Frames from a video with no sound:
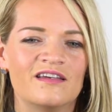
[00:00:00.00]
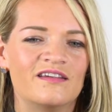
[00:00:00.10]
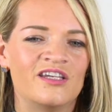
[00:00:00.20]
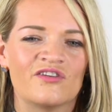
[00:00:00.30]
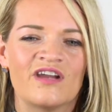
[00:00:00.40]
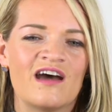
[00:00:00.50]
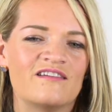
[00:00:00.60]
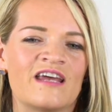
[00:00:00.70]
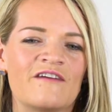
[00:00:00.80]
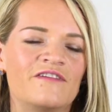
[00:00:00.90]
you know,
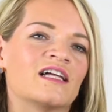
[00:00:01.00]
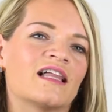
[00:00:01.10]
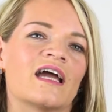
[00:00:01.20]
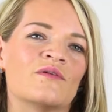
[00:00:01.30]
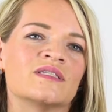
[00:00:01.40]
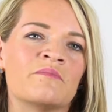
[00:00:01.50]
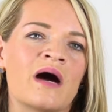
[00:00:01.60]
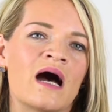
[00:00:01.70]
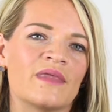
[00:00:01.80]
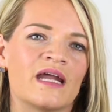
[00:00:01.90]
not feeling like I was the
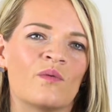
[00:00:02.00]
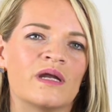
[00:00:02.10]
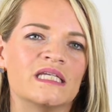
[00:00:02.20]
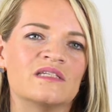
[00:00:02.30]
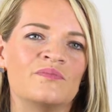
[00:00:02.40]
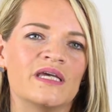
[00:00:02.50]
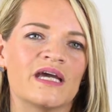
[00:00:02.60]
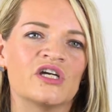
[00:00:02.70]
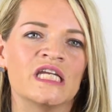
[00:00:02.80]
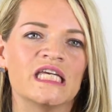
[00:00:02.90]
mom that I wanted to be. I
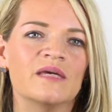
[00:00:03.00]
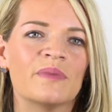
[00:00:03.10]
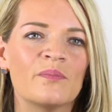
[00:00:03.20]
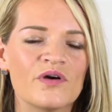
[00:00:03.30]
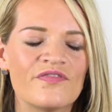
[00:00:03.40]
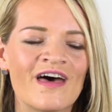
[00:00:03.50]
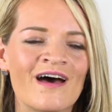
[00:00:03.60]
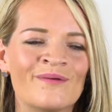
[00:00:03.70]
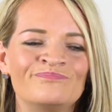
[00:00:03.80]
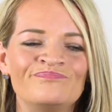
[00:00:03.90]
couldn't keep up with
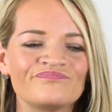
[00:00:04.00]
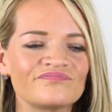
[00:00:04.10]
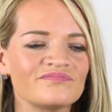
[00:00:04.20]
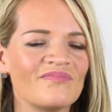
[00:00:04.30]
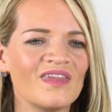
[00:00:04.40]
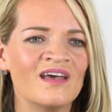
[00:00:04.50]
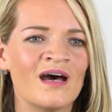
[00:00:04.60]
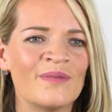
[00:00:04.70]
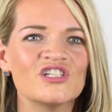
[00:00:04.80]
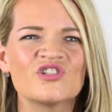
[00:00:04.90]
them.
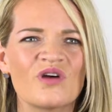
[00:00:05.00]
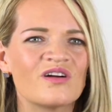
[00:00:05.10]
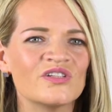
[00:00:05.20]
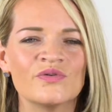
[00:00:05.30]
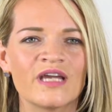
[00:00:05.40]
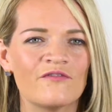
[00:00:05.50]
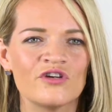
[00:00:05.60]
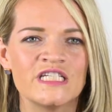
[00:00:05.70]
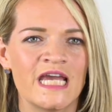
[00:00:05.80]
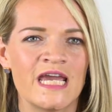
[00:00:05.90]
I just struggled doing
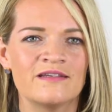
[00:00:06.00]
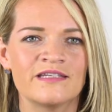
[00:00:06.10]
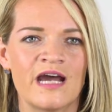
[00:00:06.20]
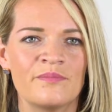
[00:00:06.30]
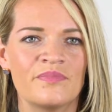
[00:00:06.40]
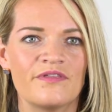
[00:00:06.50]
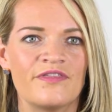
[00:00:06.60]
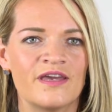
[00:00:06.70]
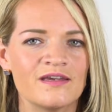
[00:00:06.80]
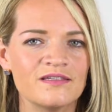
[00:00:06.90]
everyday type
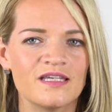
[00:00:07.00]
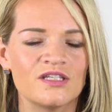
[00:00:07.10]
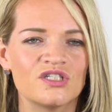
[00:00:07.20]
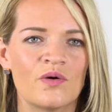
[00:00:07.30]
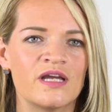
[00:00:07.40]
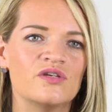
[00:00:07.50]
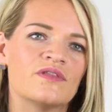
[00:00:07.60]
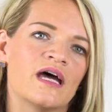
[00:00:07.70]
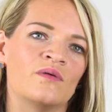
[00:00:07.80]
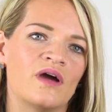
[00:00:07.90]
things. And so I knew
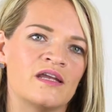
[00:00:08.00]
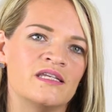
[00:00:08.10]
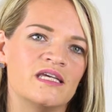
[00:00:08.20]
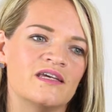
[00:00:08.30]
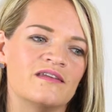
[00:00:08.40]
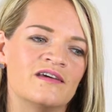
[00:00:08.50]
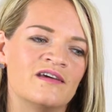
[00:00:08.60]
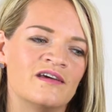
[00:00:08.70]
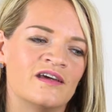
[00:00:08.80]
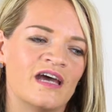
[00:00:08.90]
that I
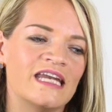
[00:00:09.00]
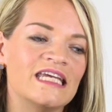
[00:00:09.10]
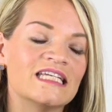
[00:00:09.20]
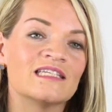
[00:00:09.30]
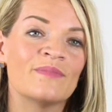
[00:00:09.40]
needed some